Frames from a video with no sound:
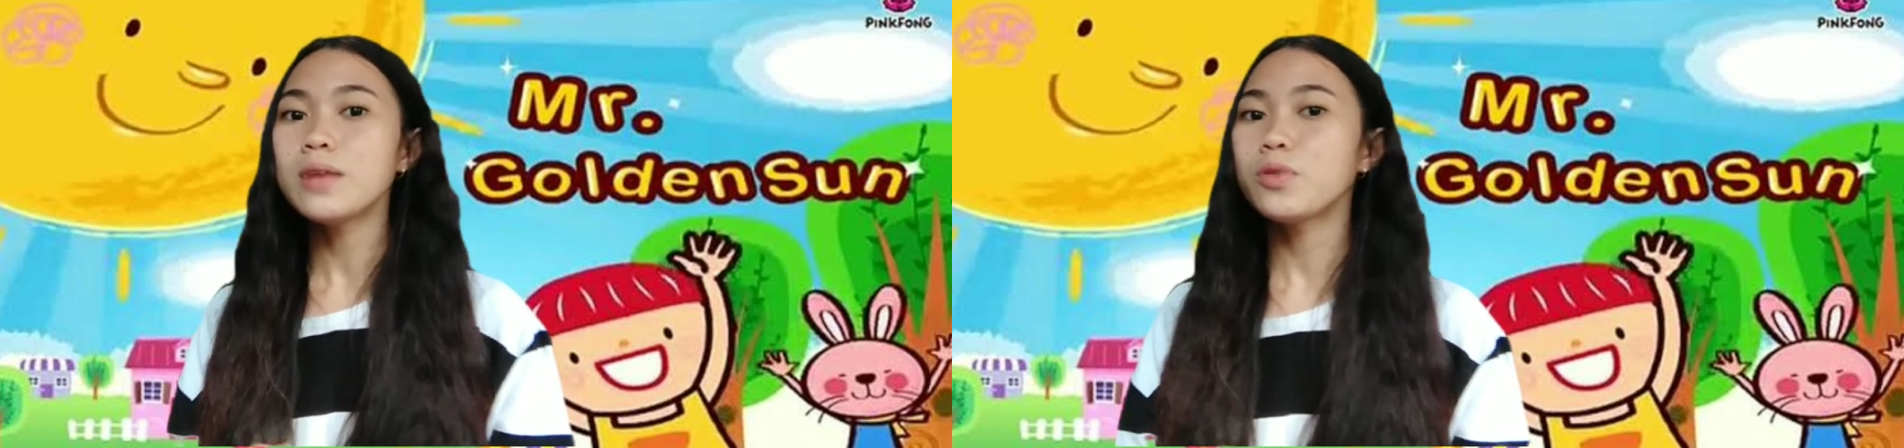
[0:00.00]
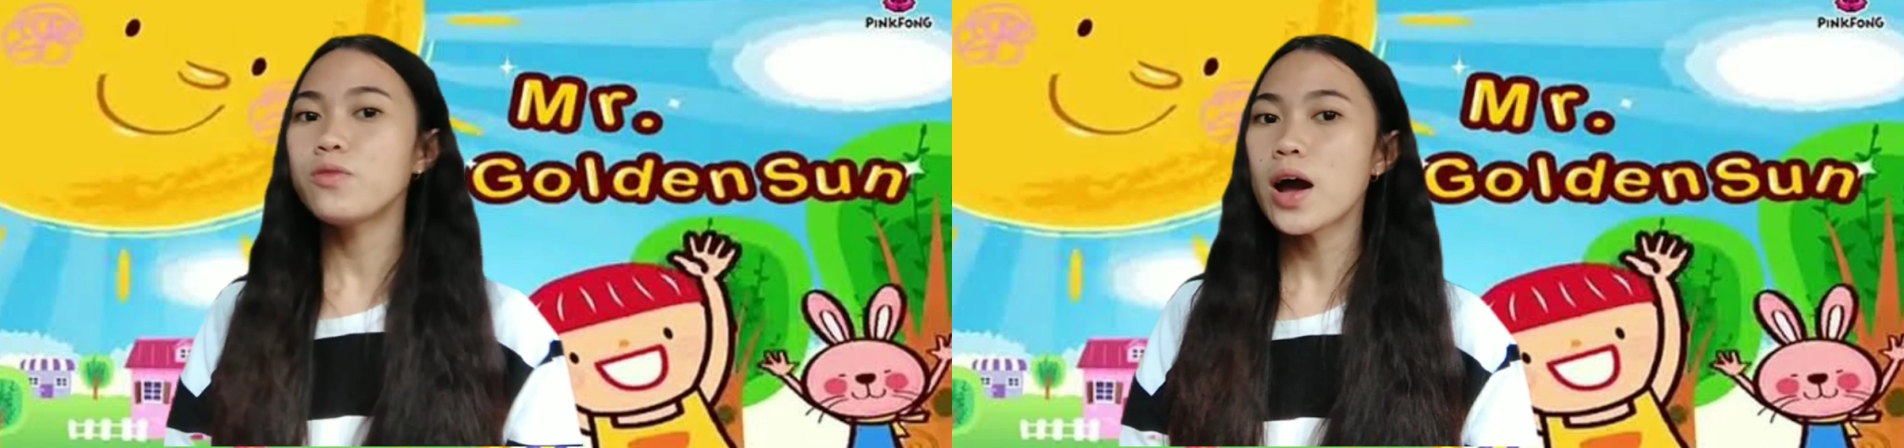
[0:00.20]

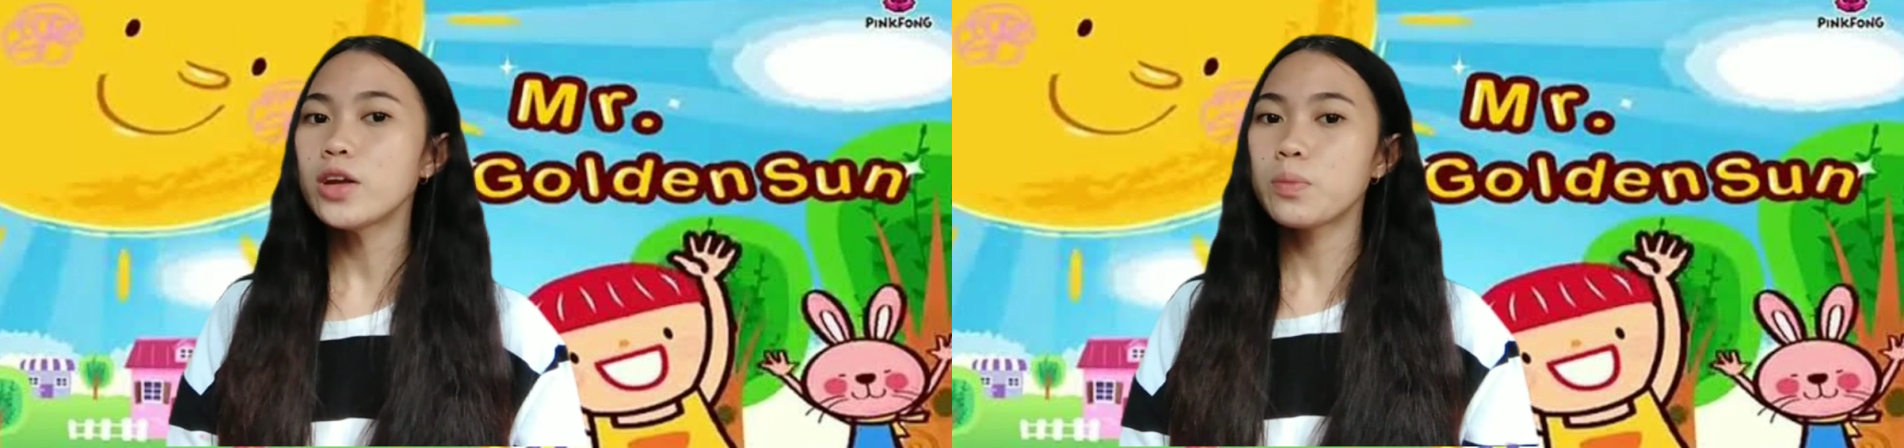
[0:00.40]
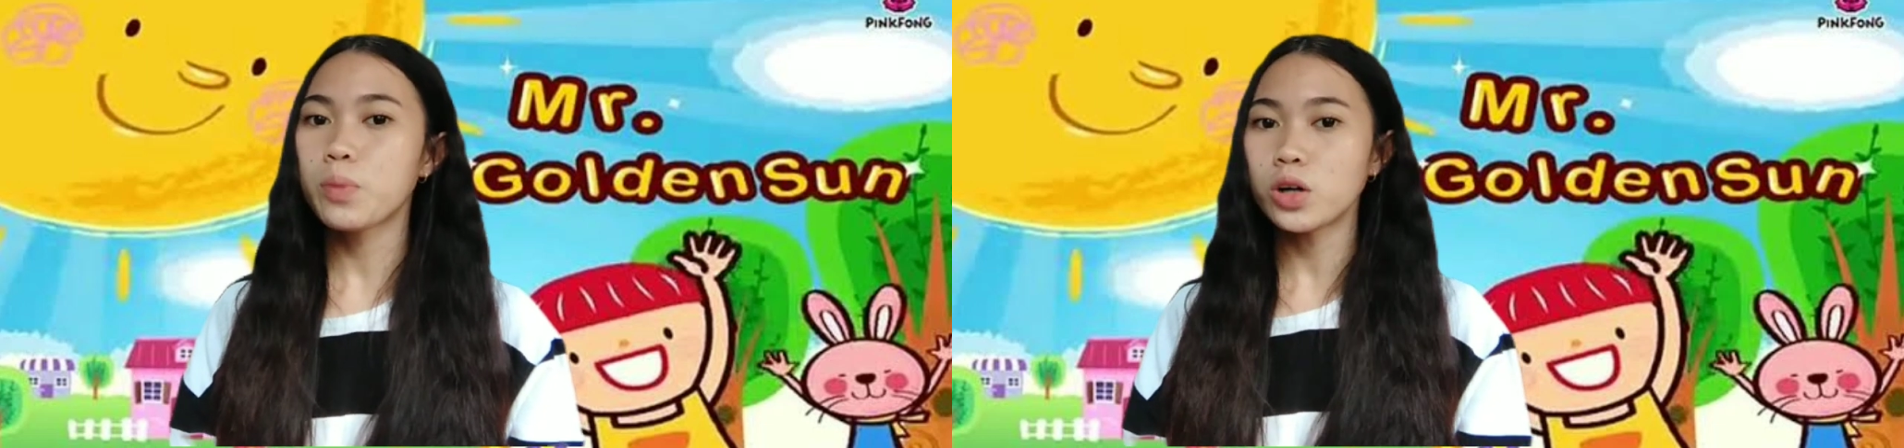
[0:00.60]
and
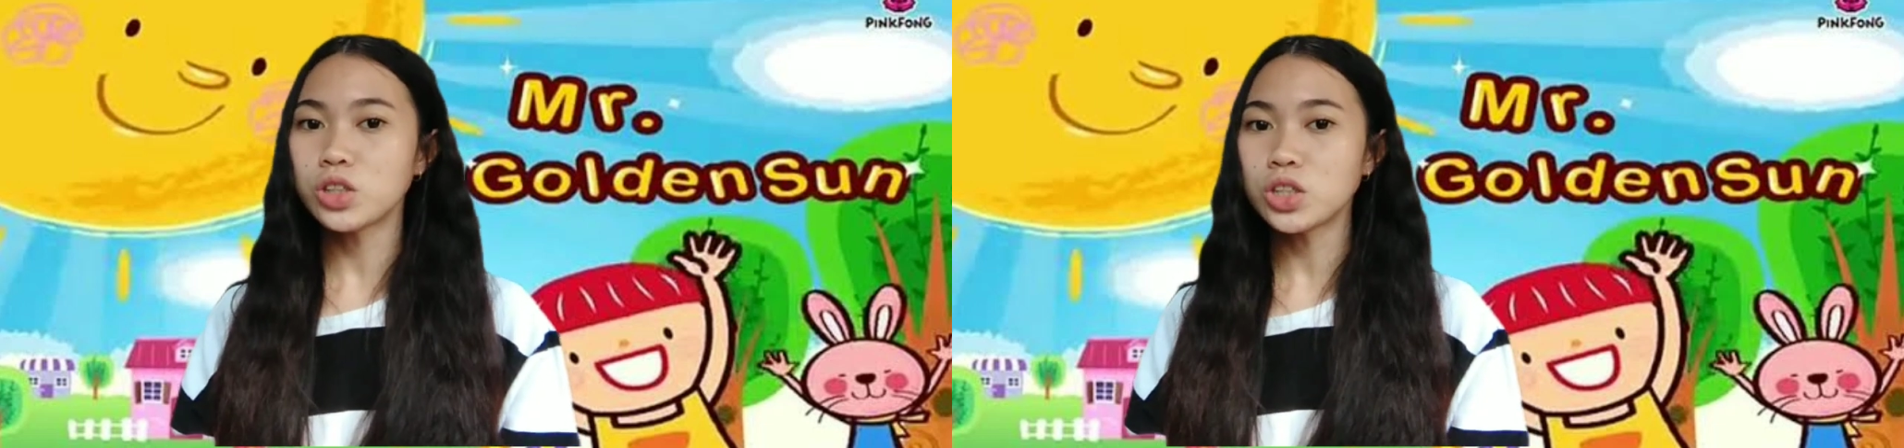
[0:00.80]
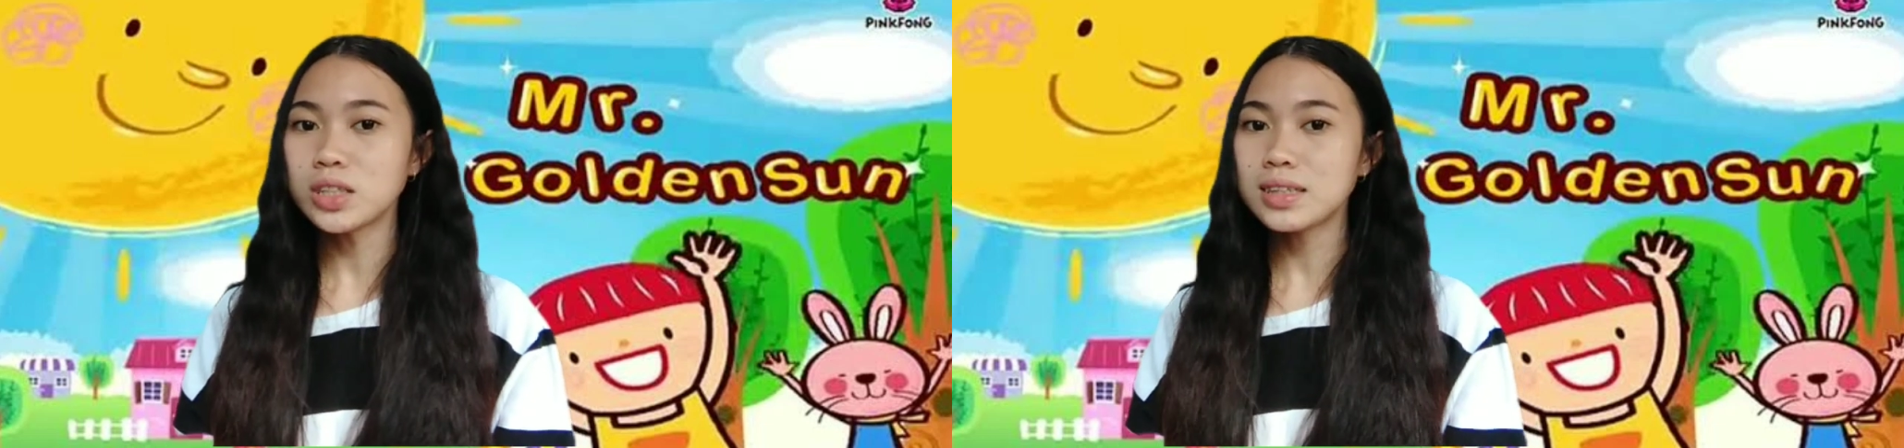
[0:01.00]
provide
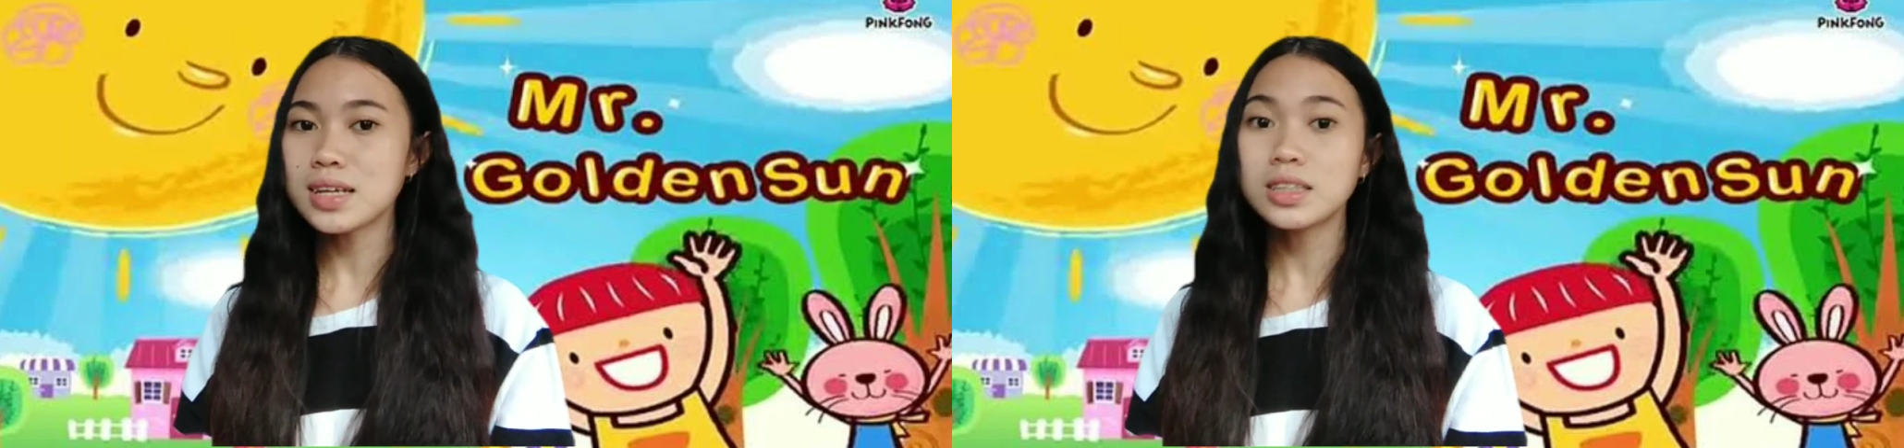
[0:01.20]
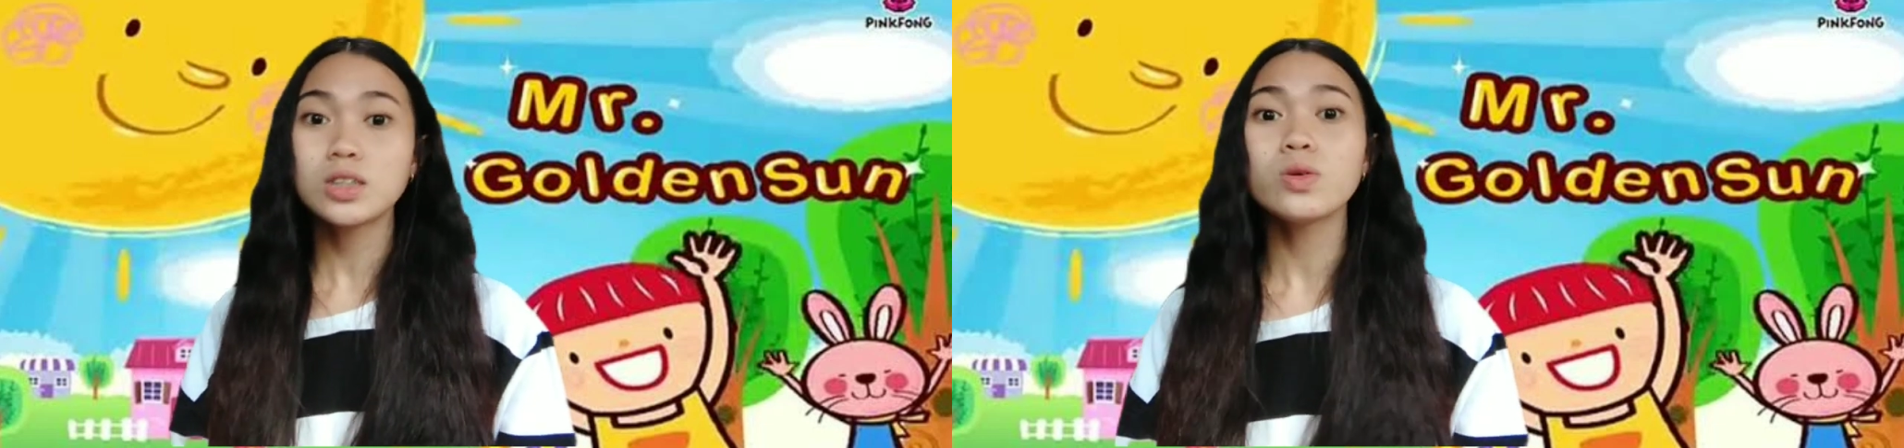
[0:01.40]

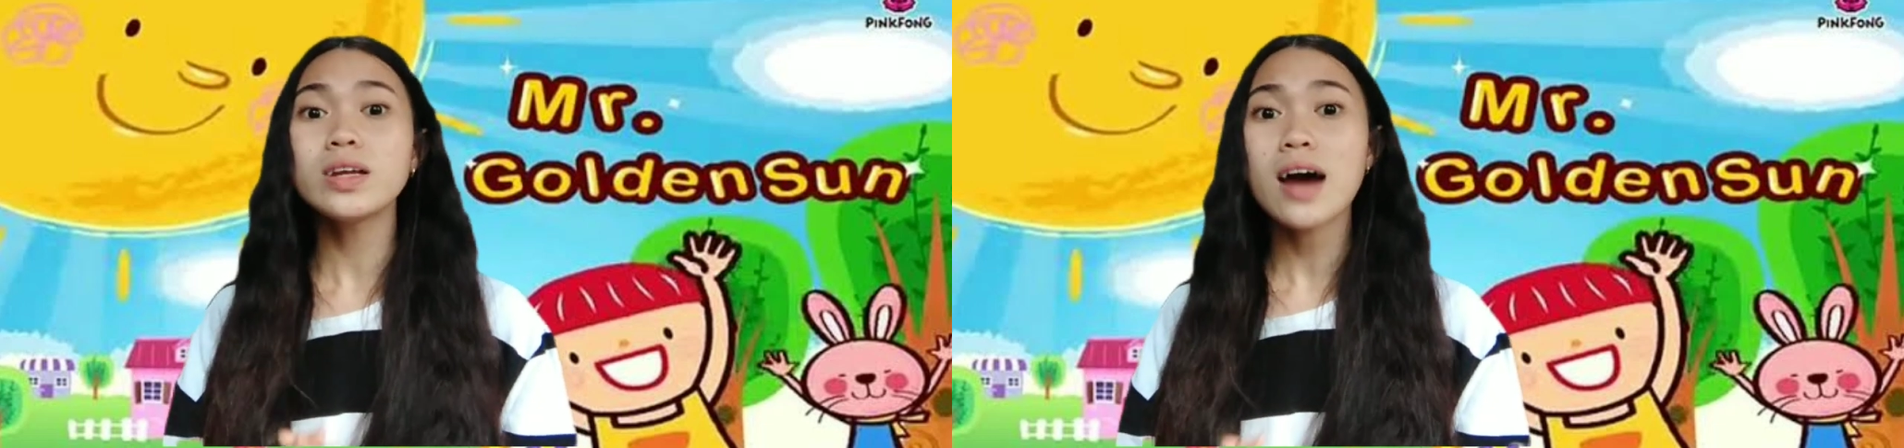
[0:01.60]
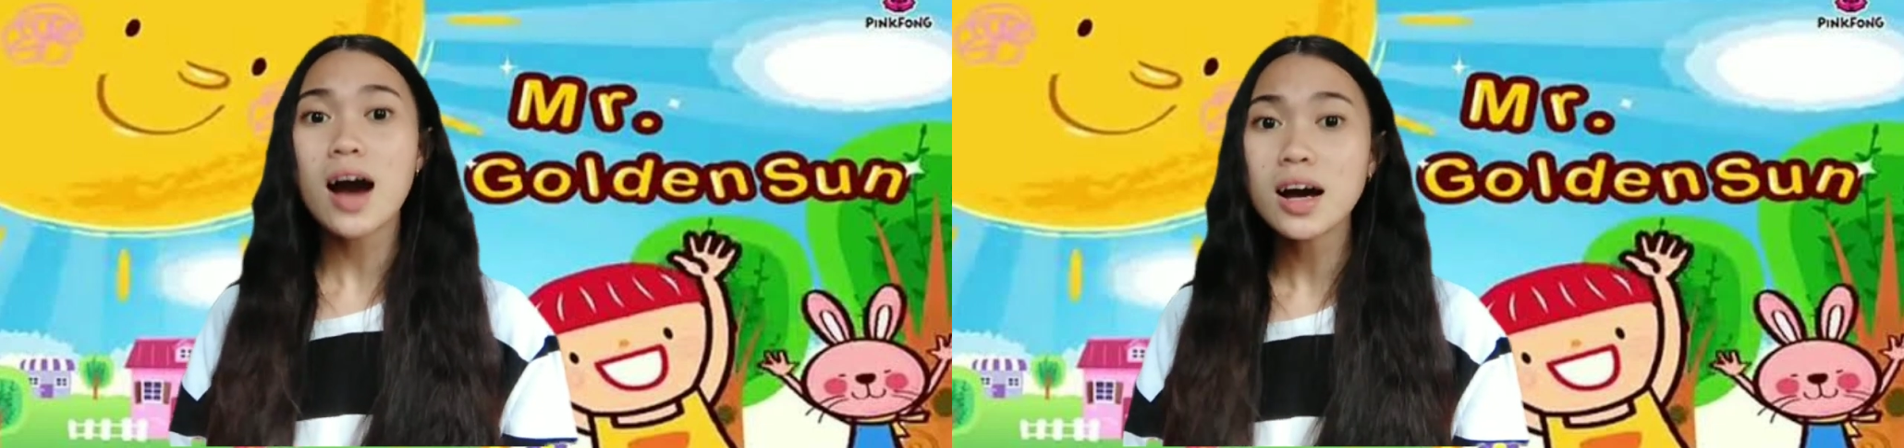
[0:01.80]
opportunities
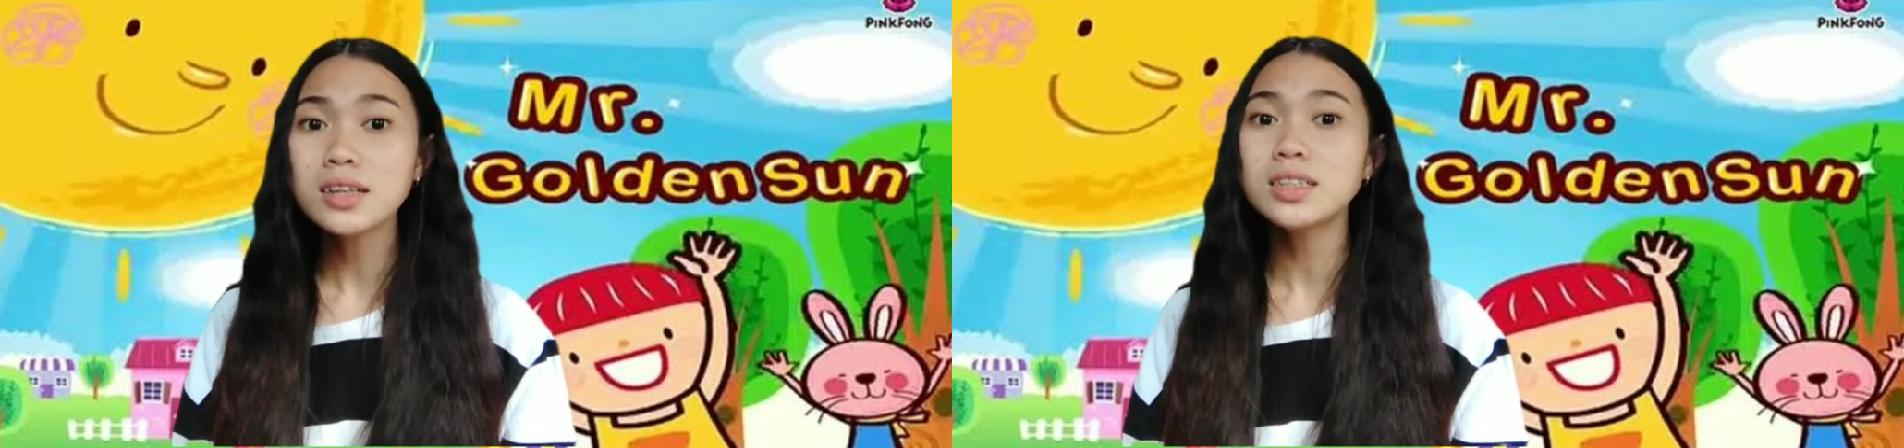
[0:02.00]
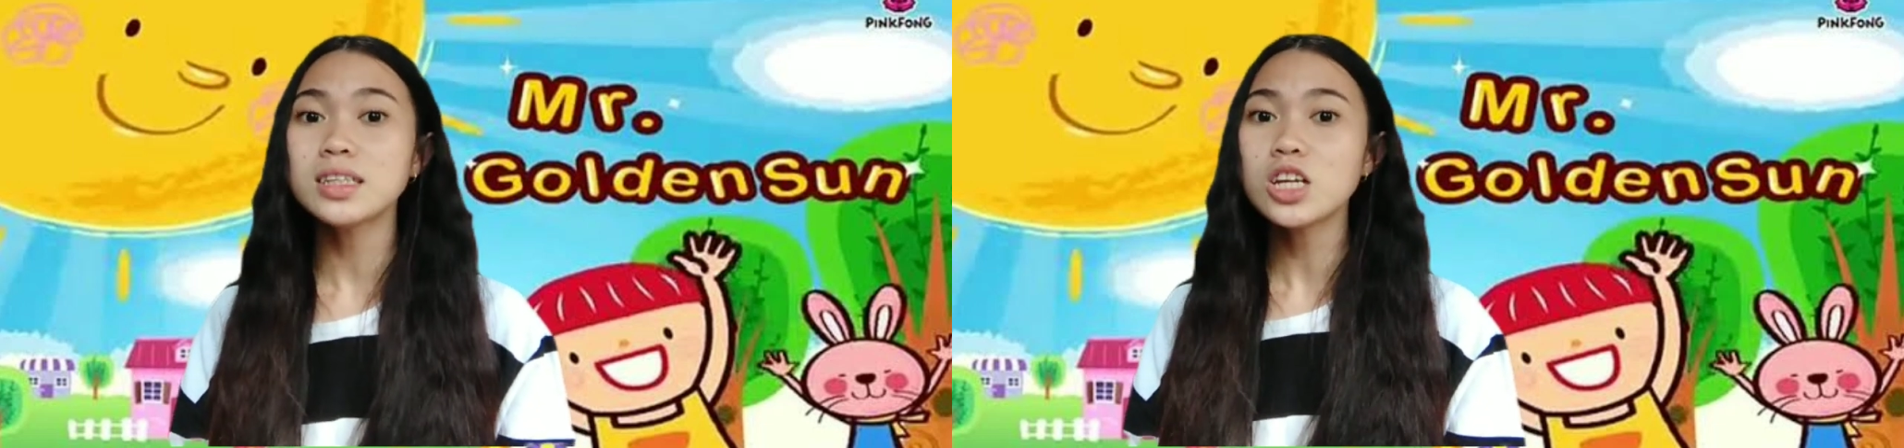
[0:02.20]
to enhance